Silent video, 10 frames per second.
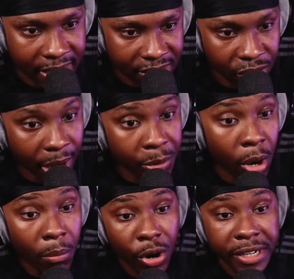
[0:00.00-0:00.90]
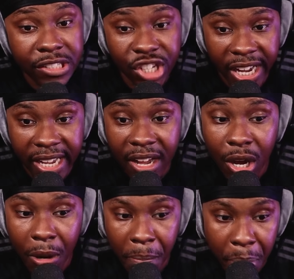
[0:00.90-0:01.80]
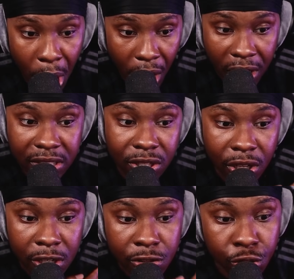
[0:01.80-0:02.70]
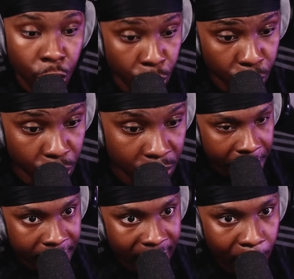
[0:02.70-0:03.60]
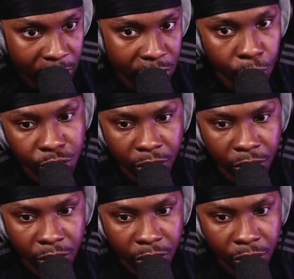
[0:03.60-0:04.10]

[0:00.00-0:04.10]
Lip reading: So now we got Mockingjay Part 2, which is also